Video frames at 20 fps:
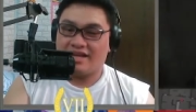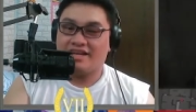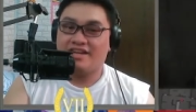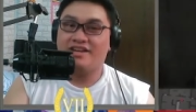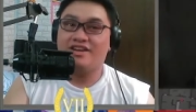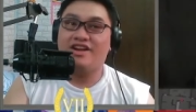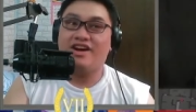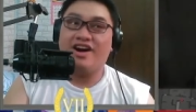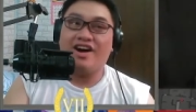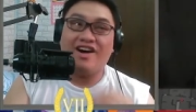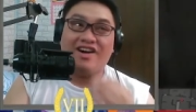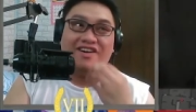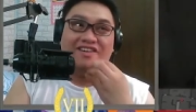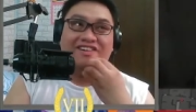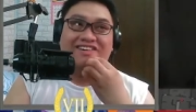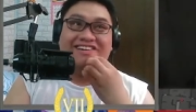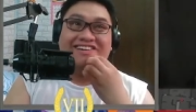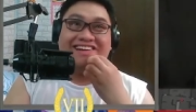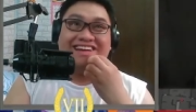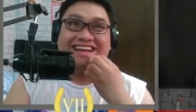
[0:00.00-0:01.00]

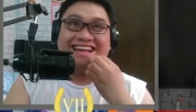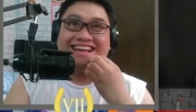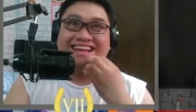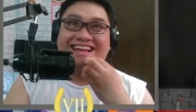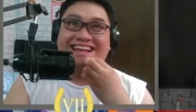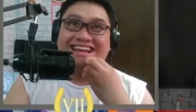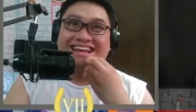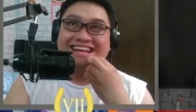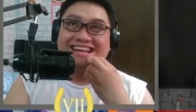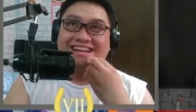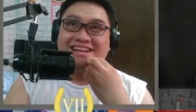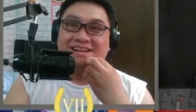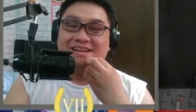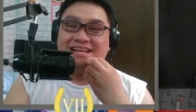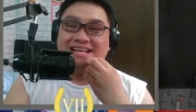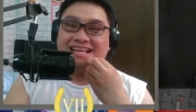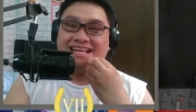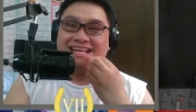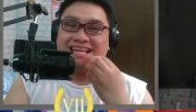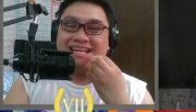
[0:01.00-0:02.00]
No!
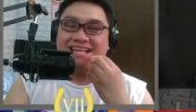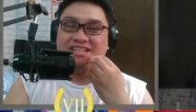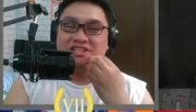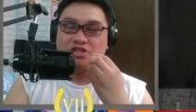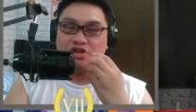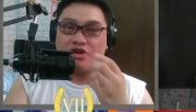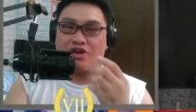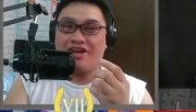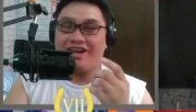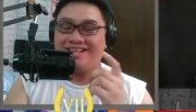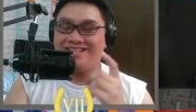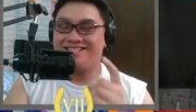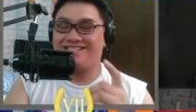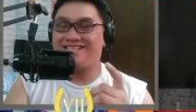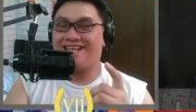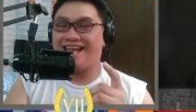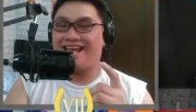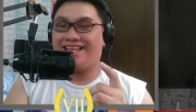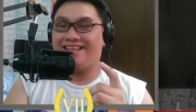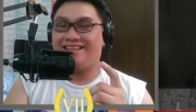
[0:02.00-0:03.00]
Droid
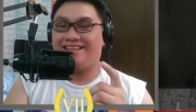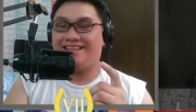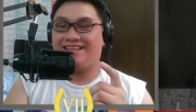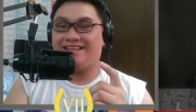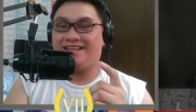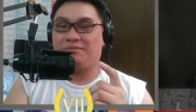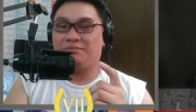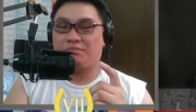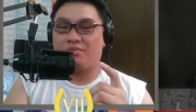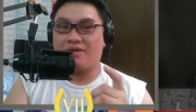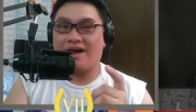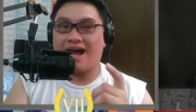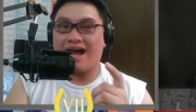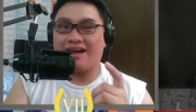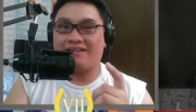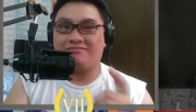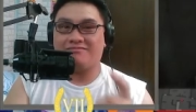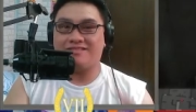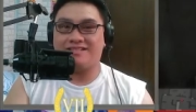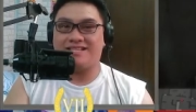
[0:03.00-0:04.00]
said
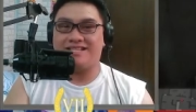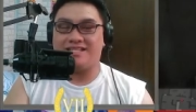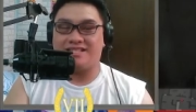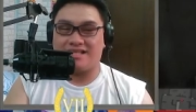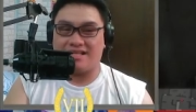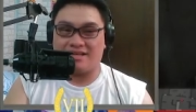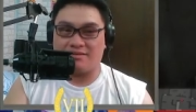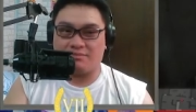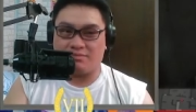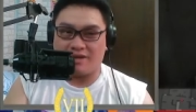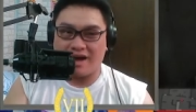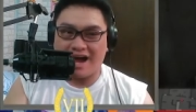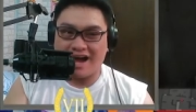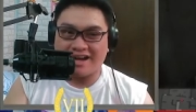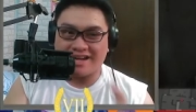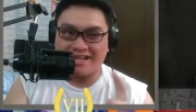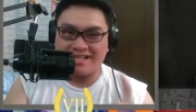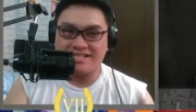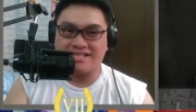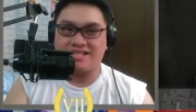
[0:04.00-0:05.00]
Brock was his
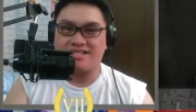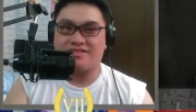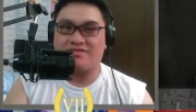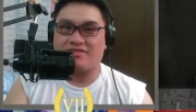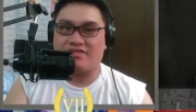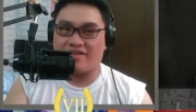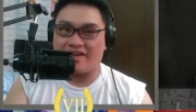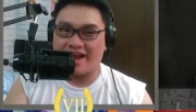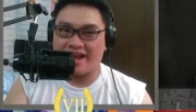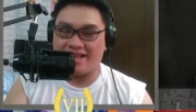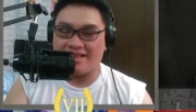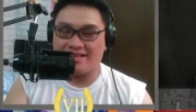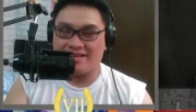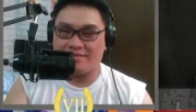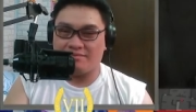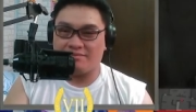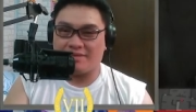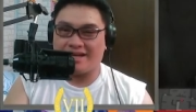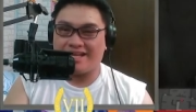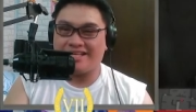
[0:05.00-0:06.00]
Brock is his friend,
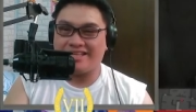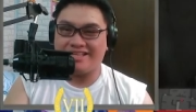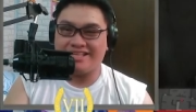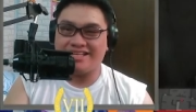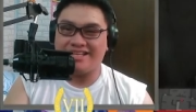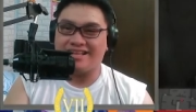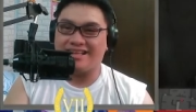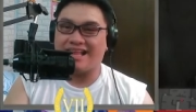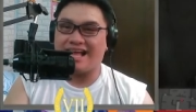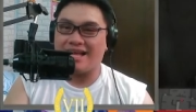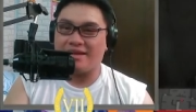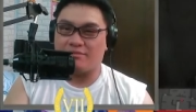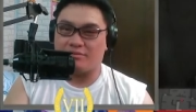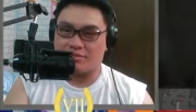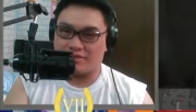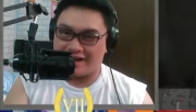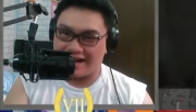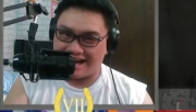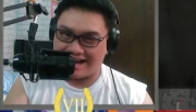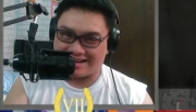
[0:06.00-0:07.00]
but he didn't like
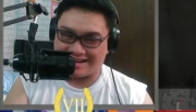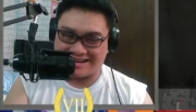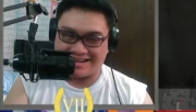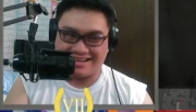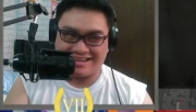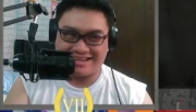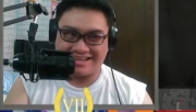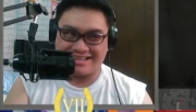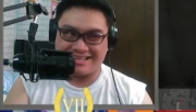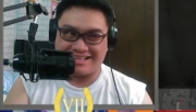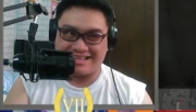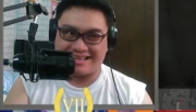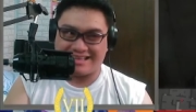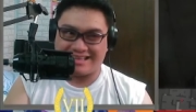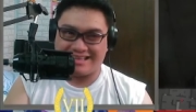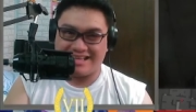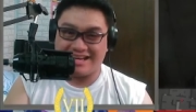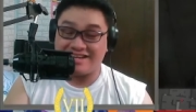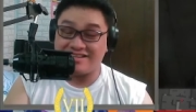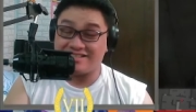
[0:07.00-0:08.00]
Brock.
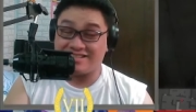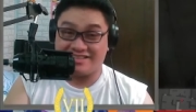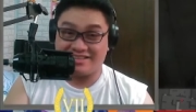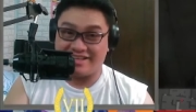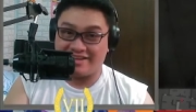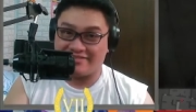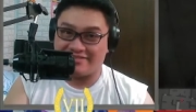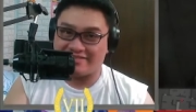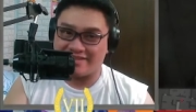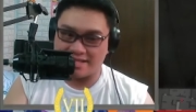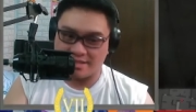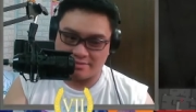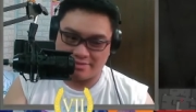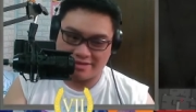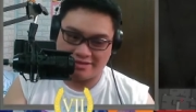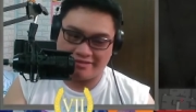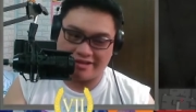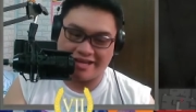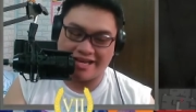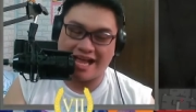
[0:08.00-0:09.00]
There's a difference
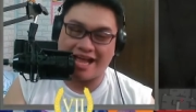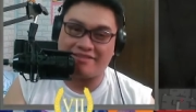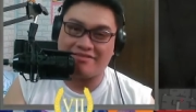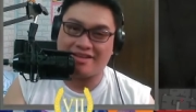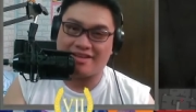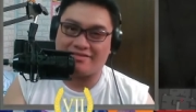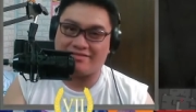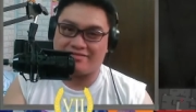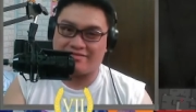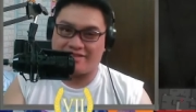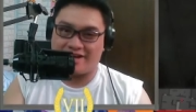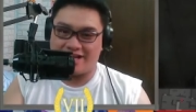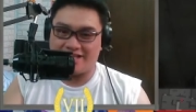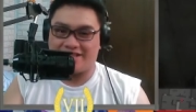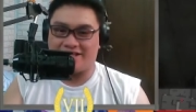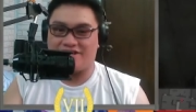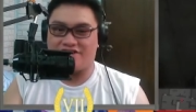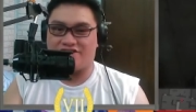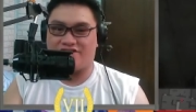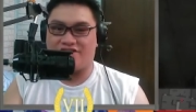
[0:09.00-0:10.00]
between having a friend
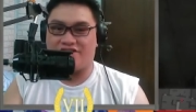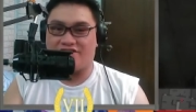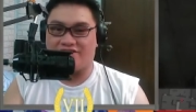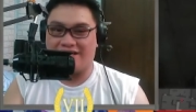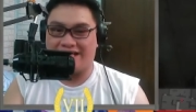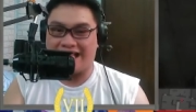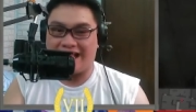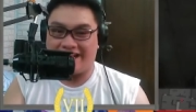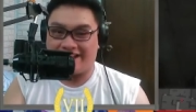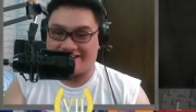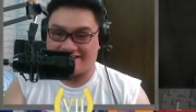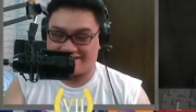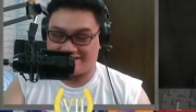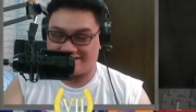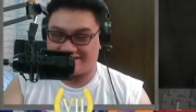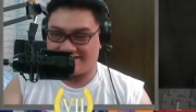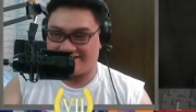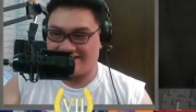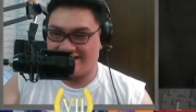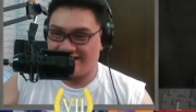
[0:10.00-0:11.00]
that you don't like
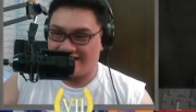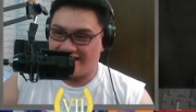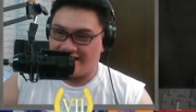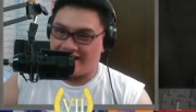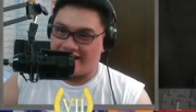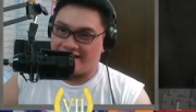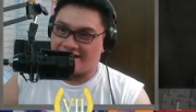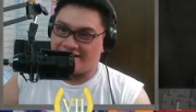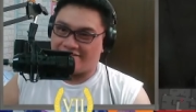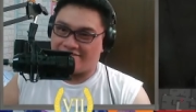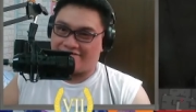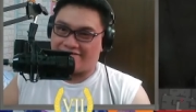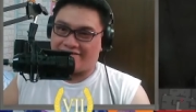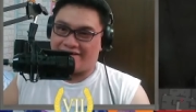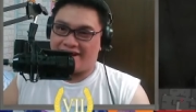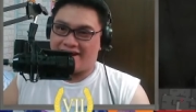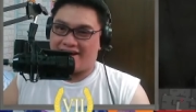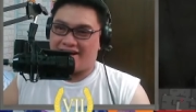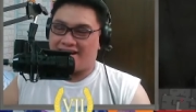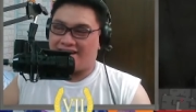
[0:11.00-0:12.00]
and a
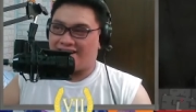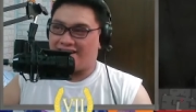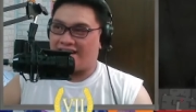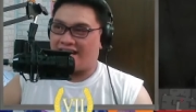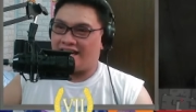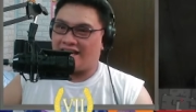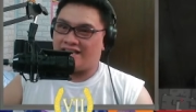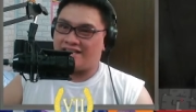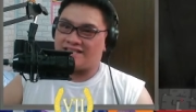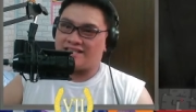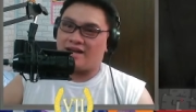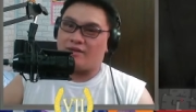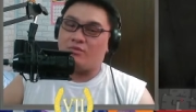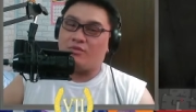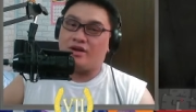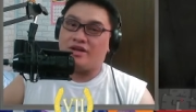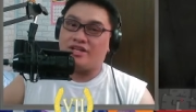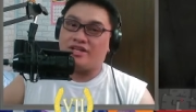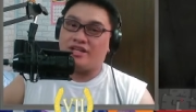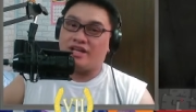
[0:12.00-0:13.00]
friend then
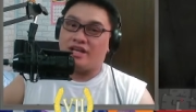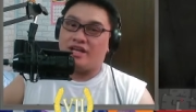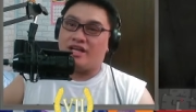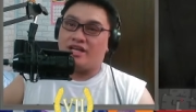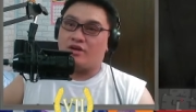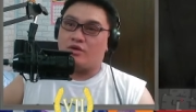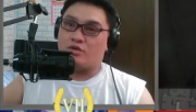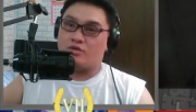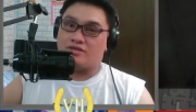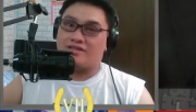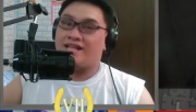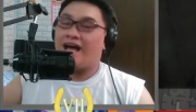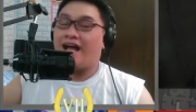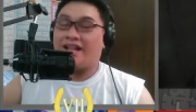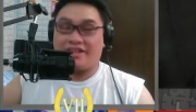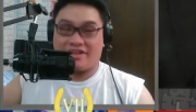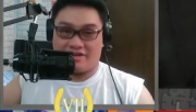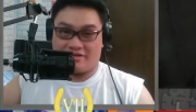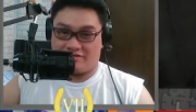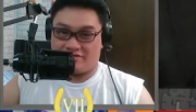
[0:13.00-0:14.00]
someone who's
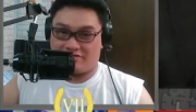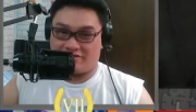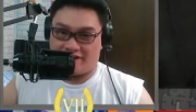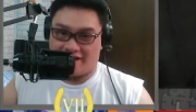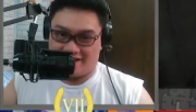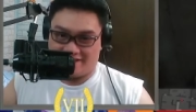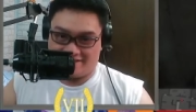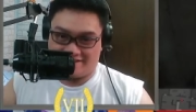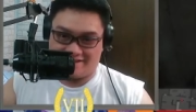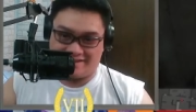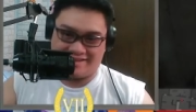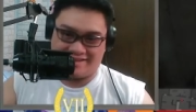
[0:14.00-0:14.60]
not your friend.